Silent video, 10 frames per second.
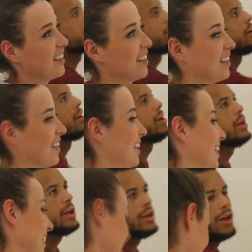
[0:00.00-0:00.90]
doing those
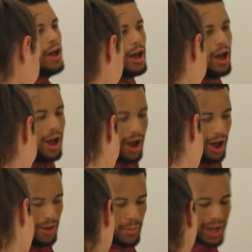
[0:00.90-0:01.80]
things yourself,
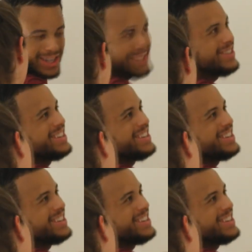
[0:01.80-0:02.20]
now you've got